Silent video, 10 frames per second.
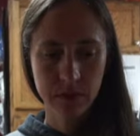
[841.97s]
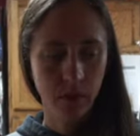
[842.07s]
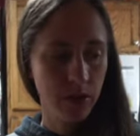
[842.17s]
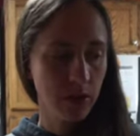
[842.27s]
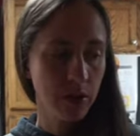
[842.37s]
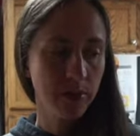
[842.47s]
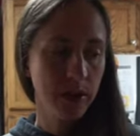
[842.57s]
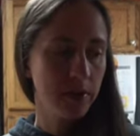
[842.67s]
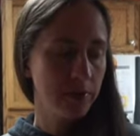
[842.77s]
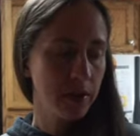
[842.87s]
with a little
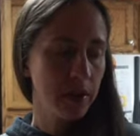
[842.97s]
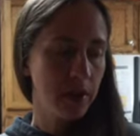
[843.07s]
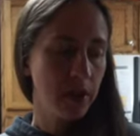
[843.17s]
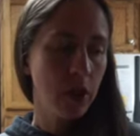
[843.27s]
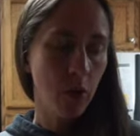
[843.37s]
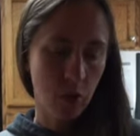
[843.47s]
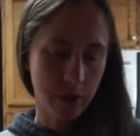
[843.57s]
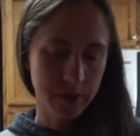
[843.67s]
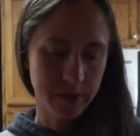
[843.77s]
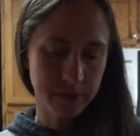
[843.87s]
bit of
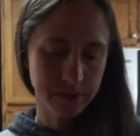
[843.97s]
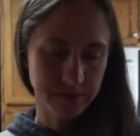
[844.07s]
orange,